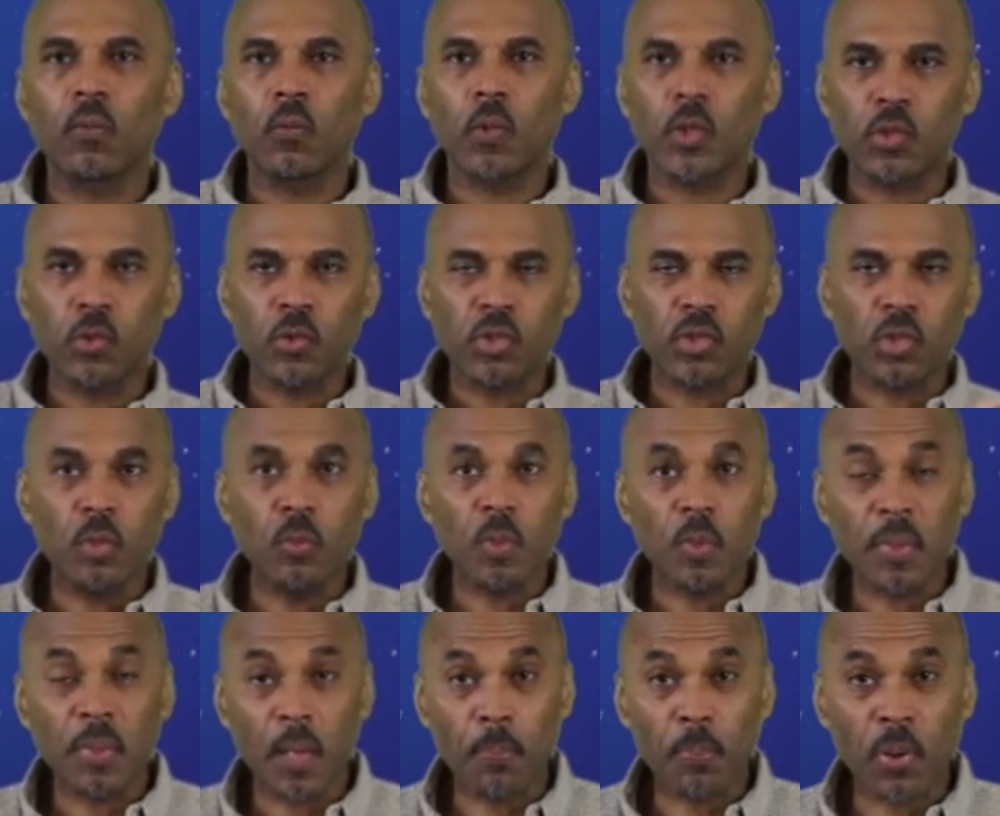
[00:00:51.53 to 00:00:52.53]
which you assume to
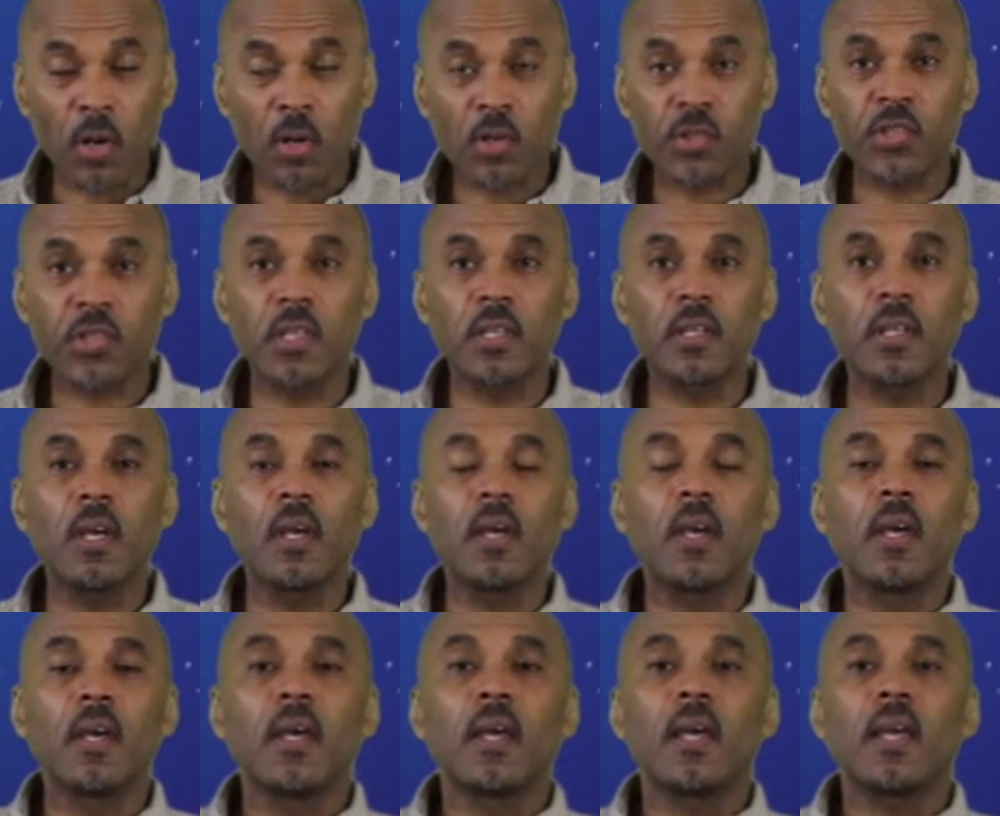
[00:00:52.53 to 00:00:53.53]
be a person,
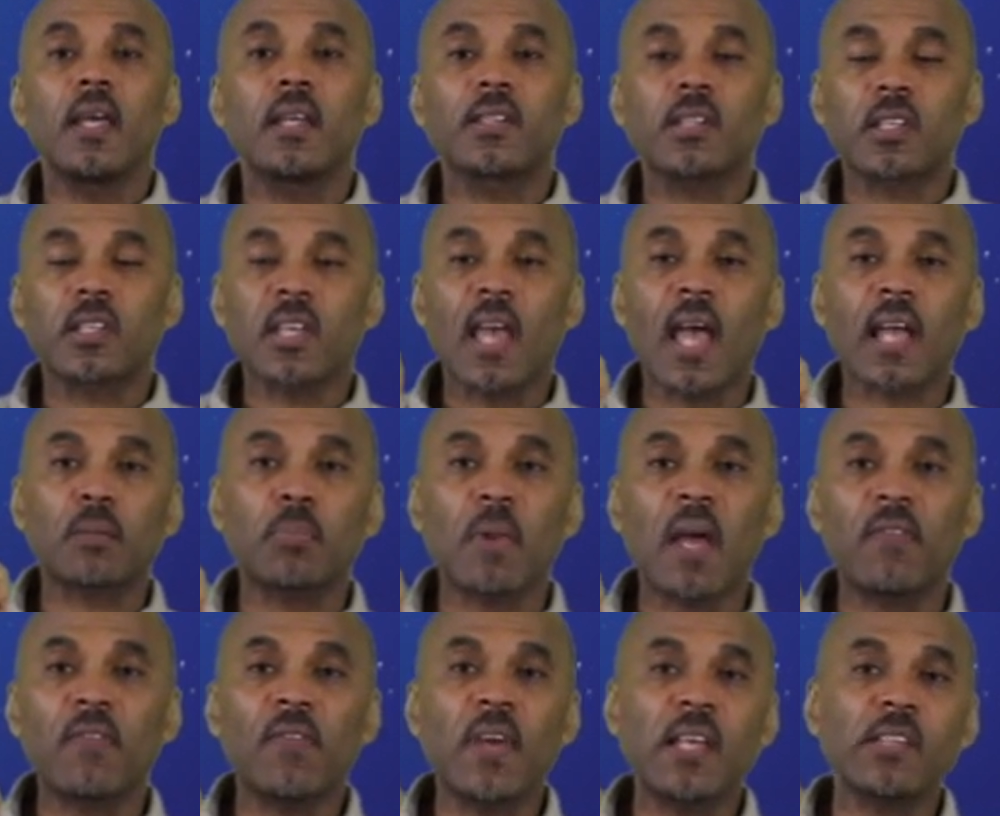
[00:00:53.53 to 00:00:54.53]
is attacked
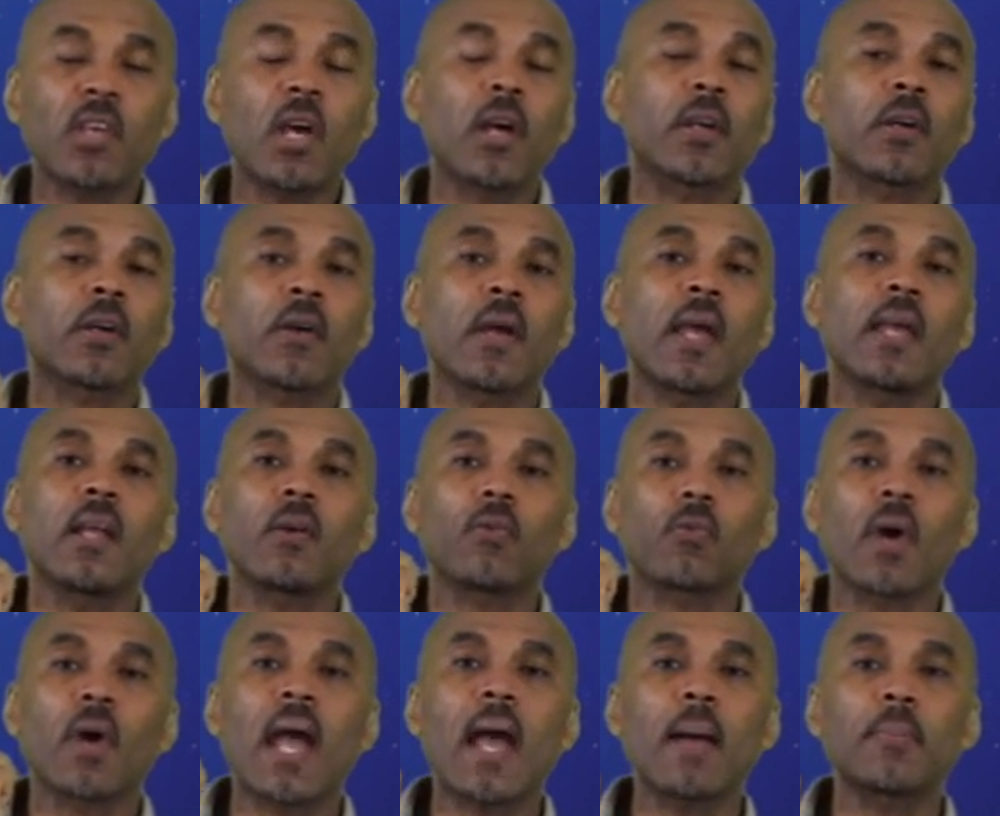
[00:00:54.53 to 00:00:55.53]
by a facehugger, and it
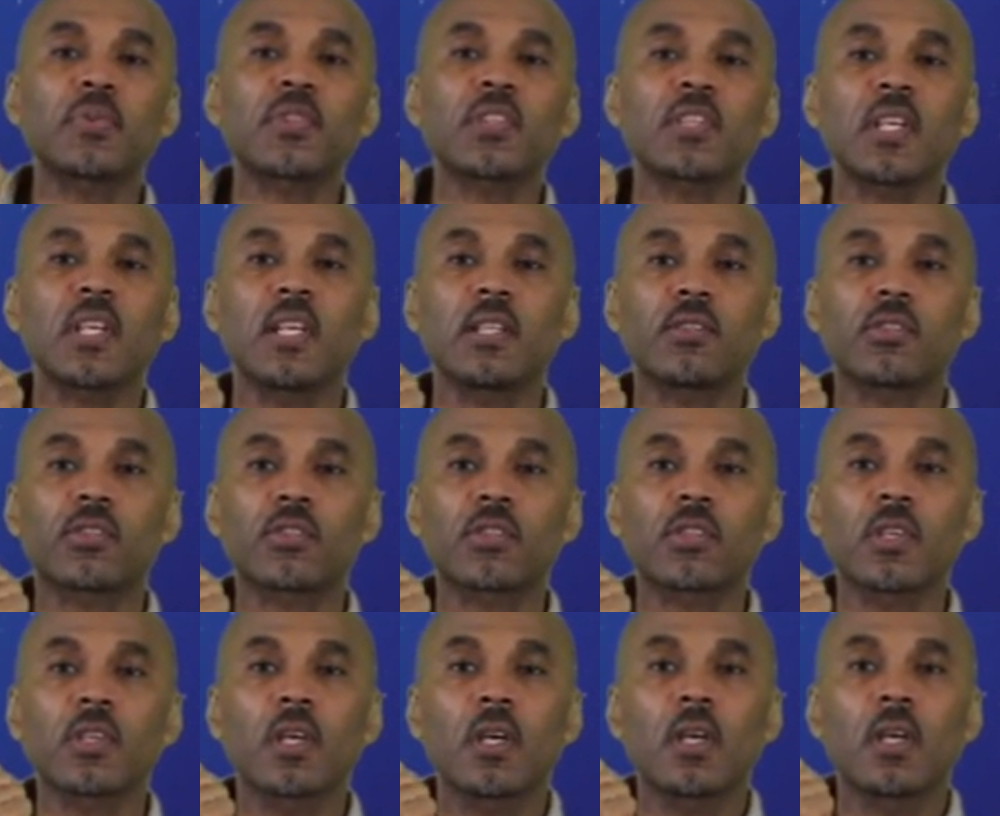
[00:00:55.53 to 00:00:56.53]
wraps
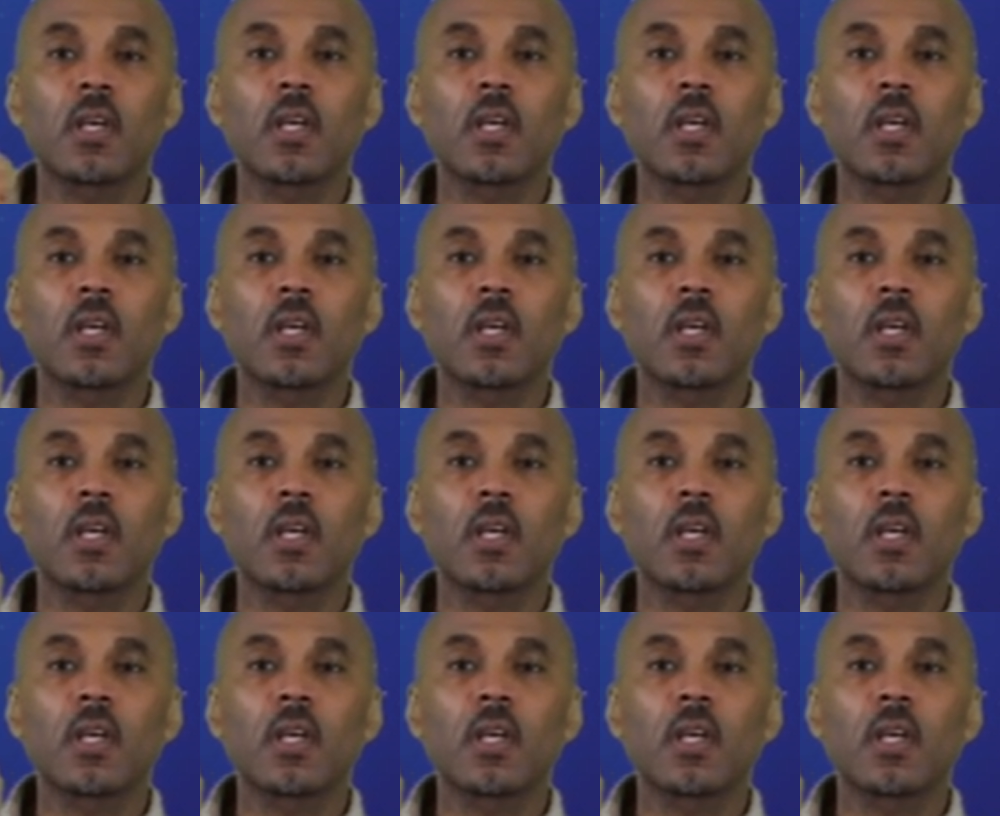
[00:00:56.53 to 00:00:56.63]
its